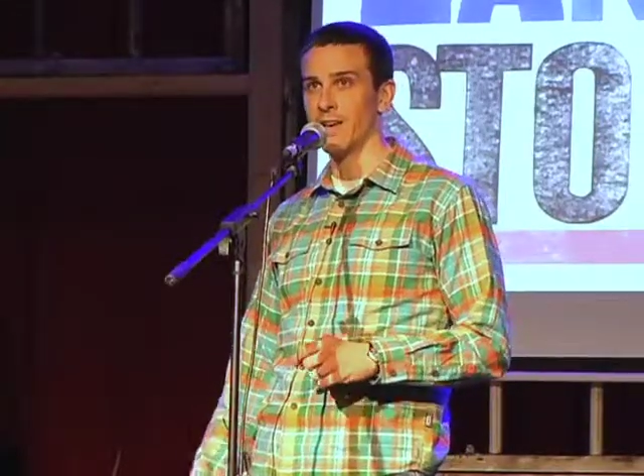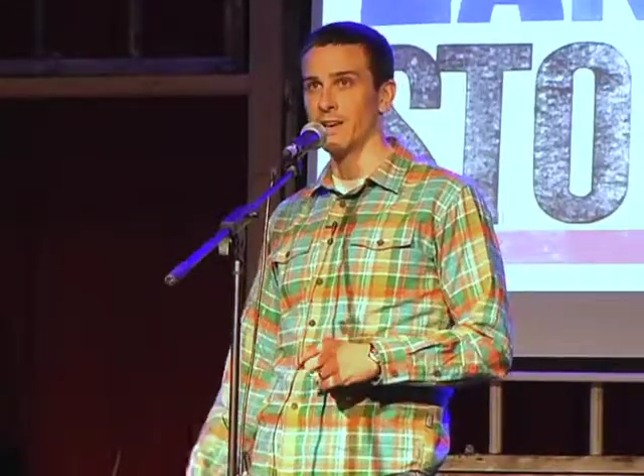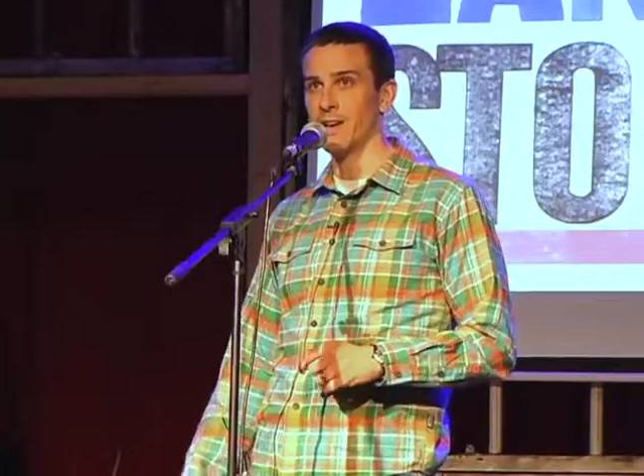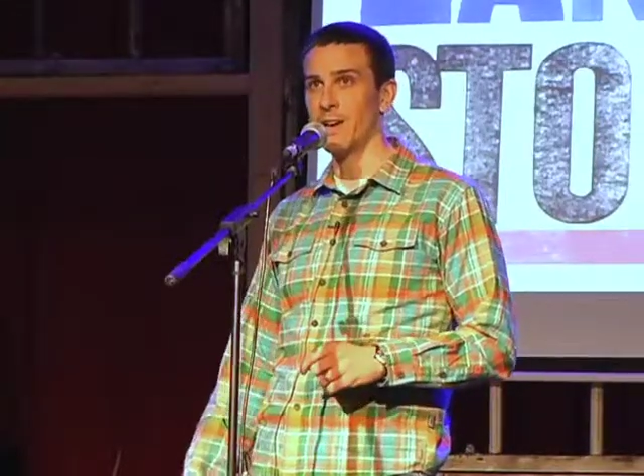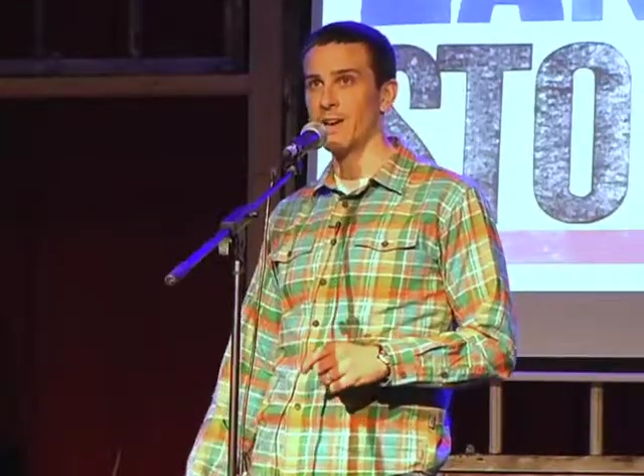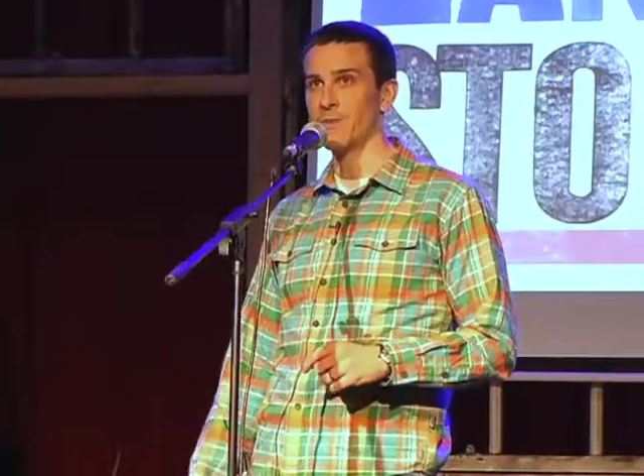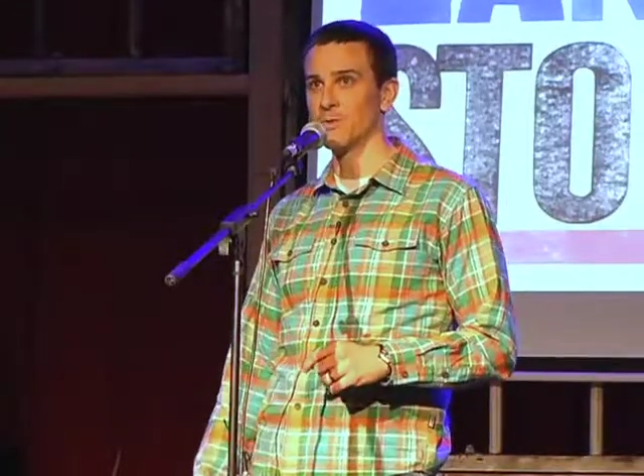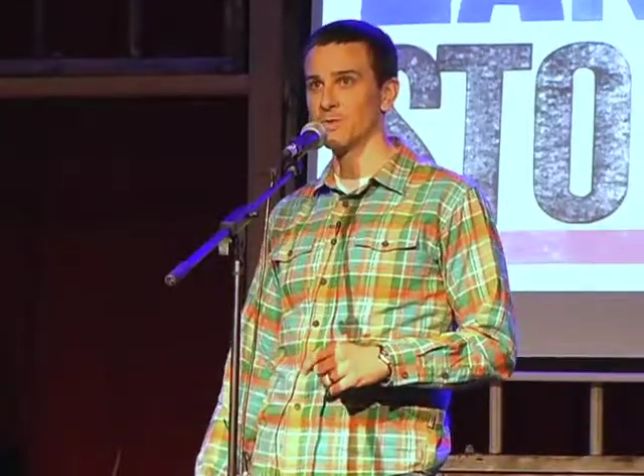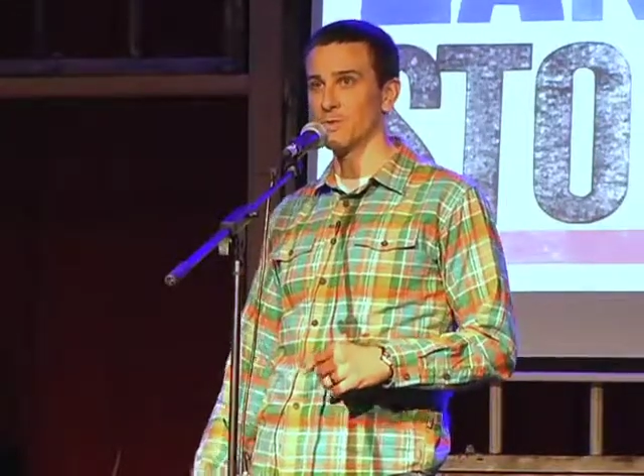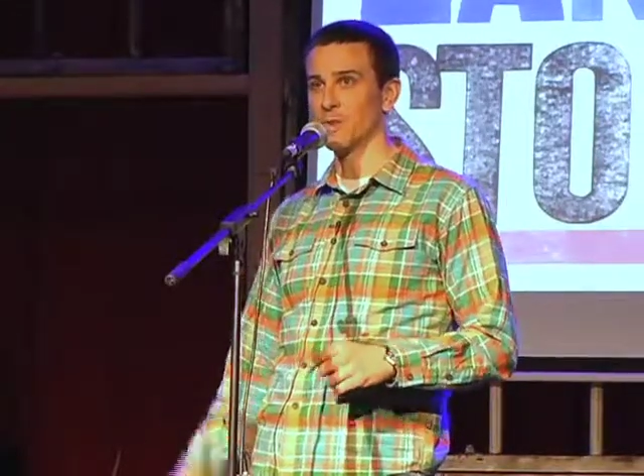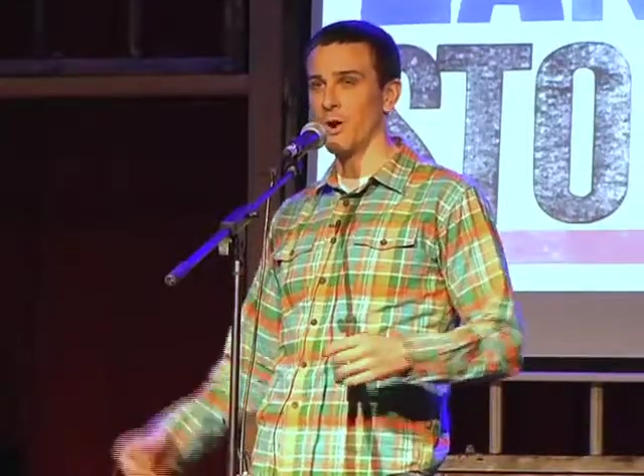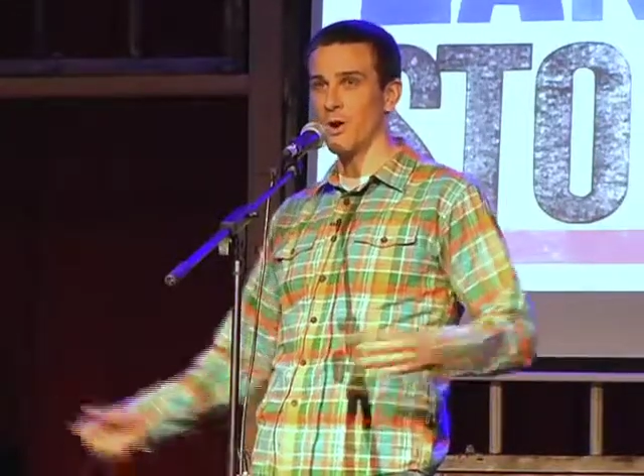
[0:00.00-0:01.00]
and now
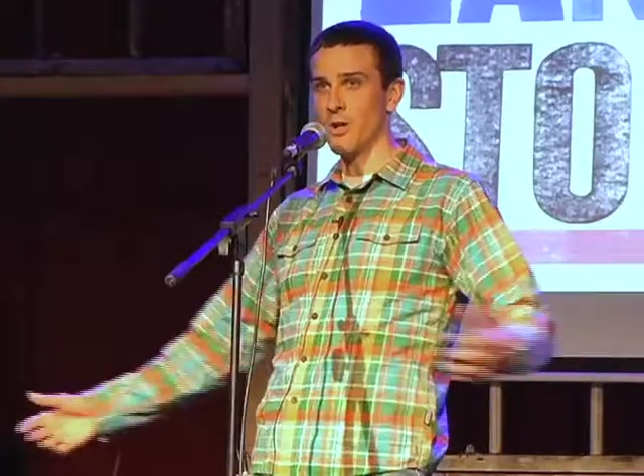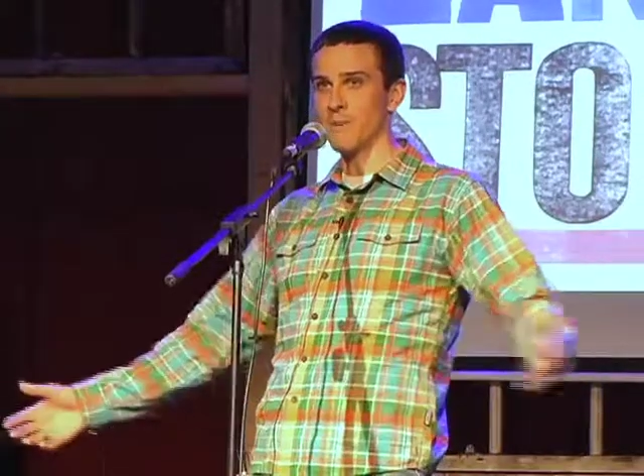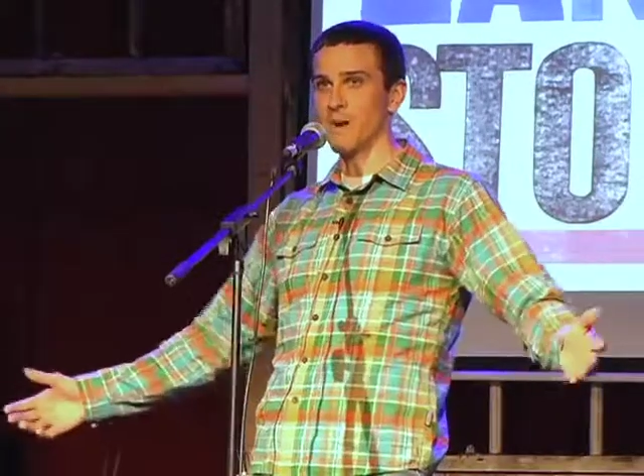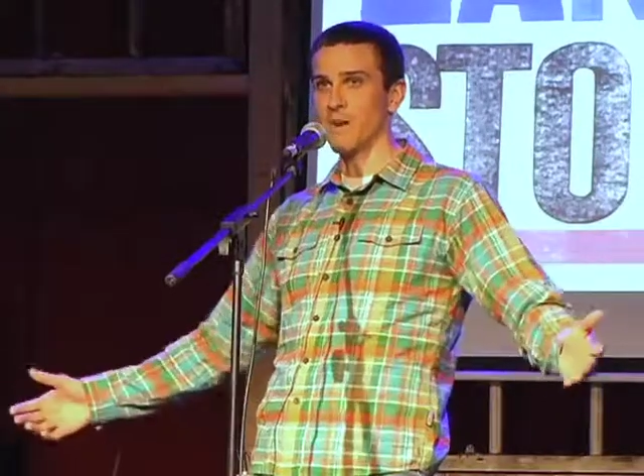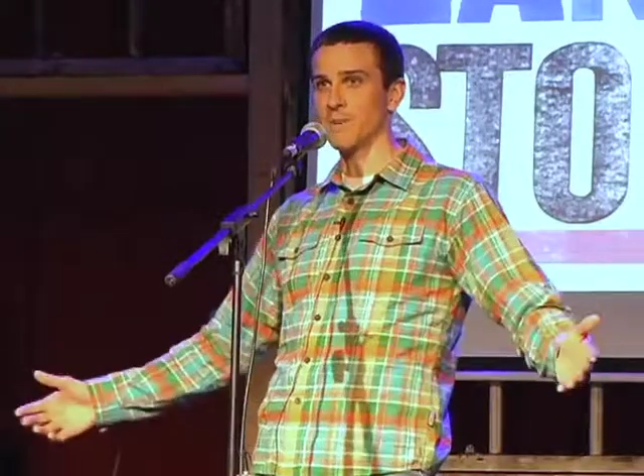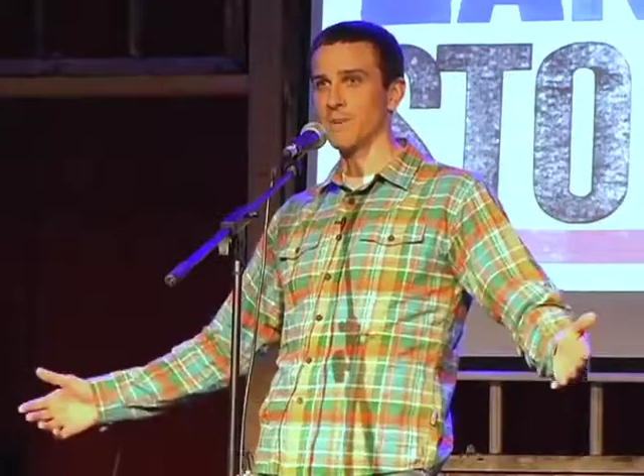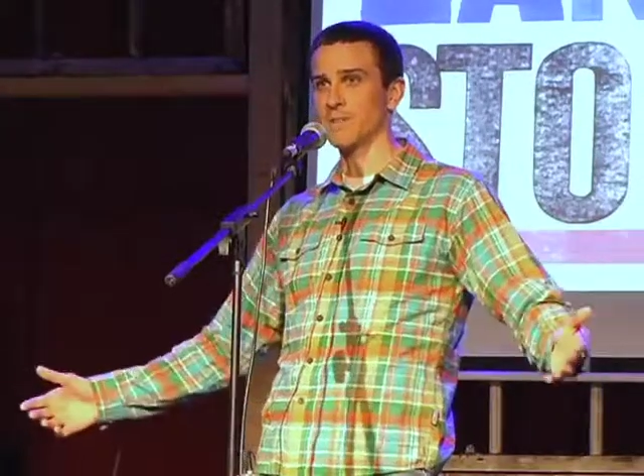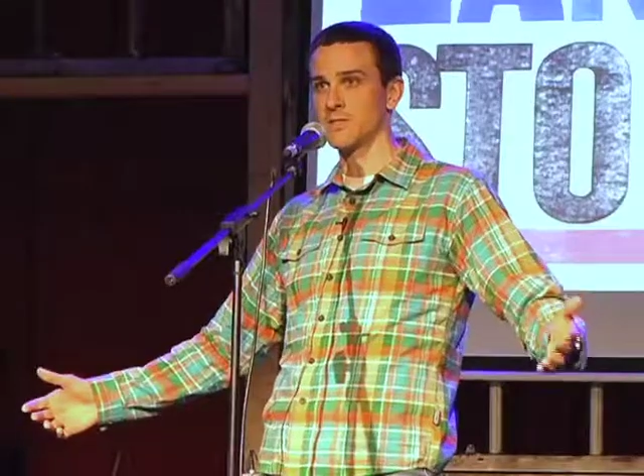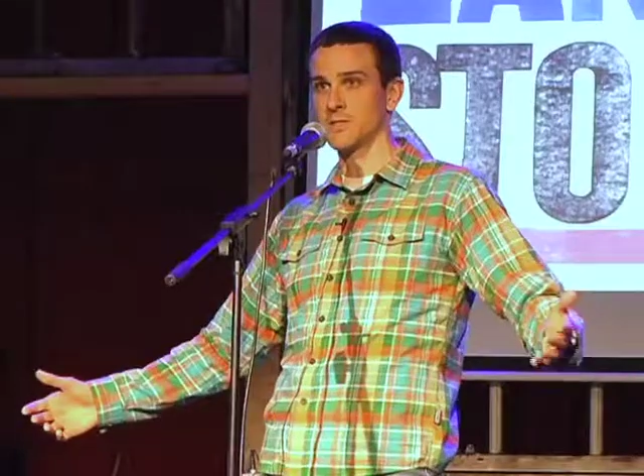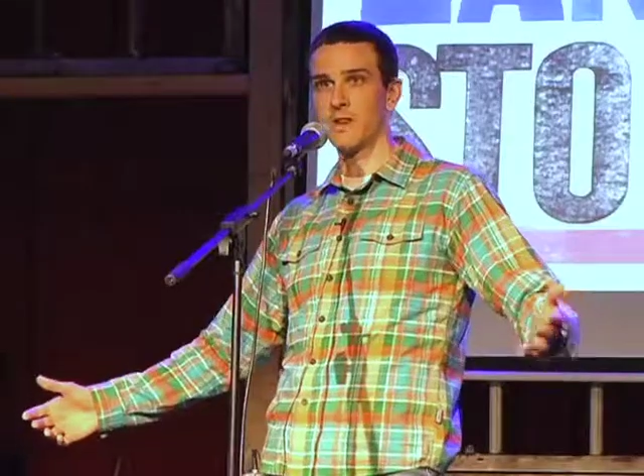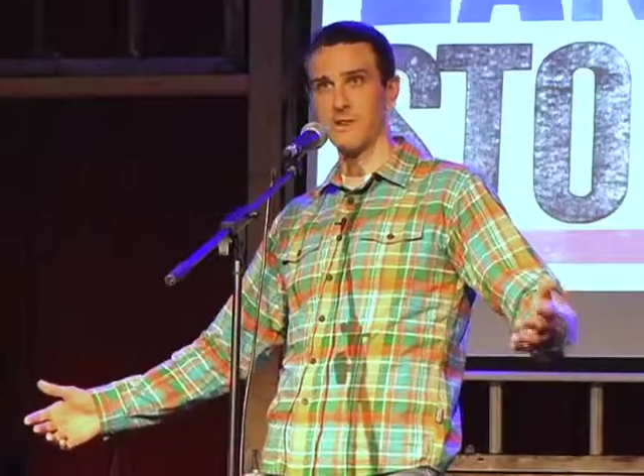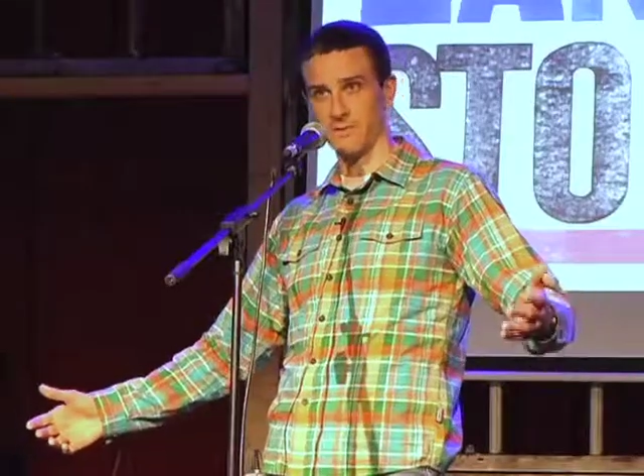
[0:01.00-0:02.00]
was in all by
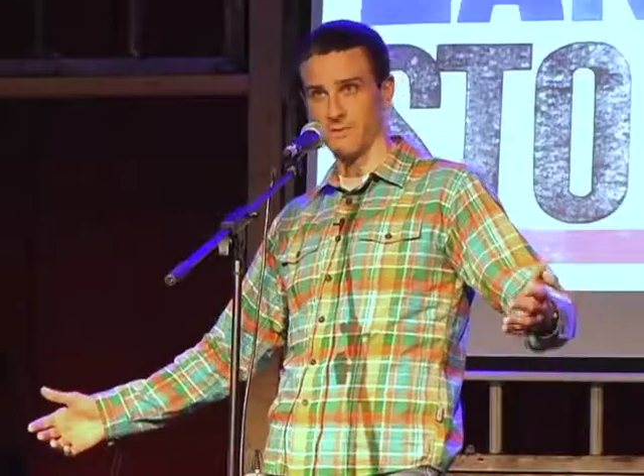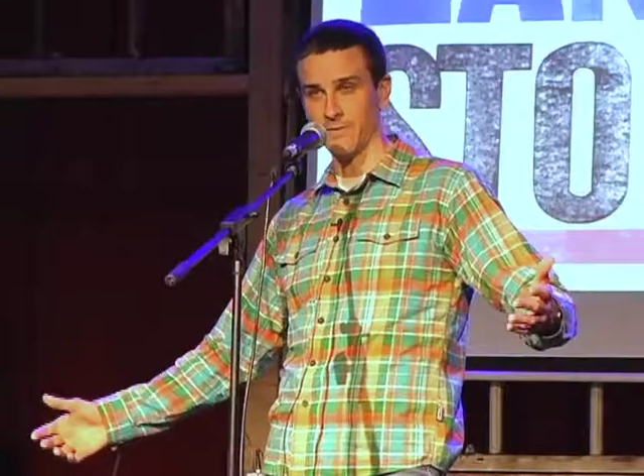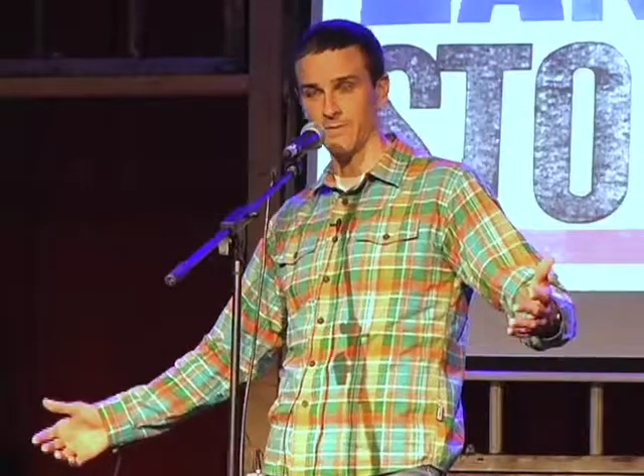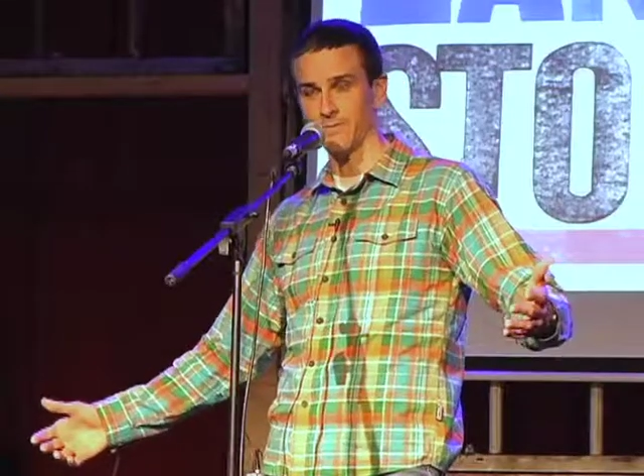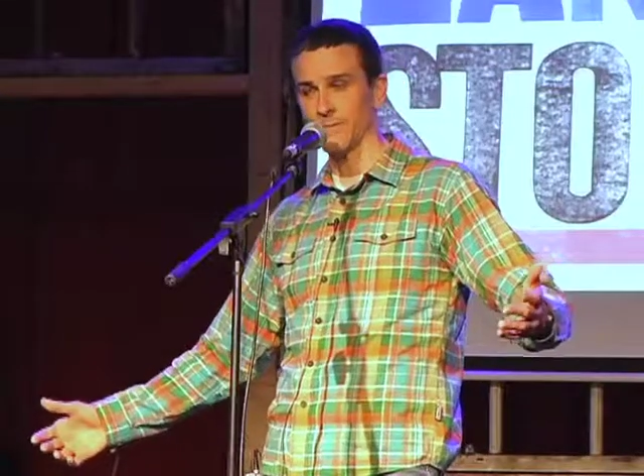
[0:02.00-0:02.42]
myself.